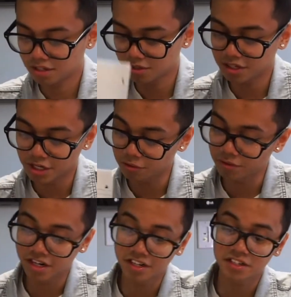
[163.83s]
I'm getting
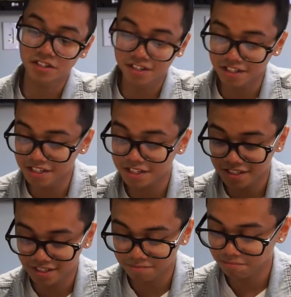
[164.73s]
ready to turn in
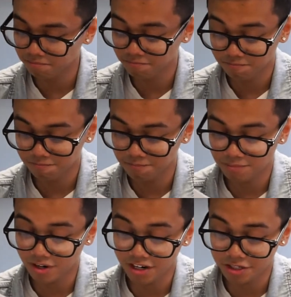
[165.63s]
this
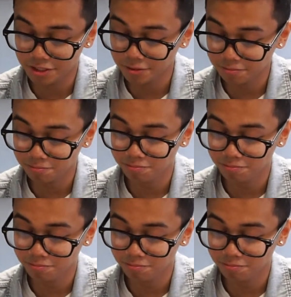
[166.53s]
project,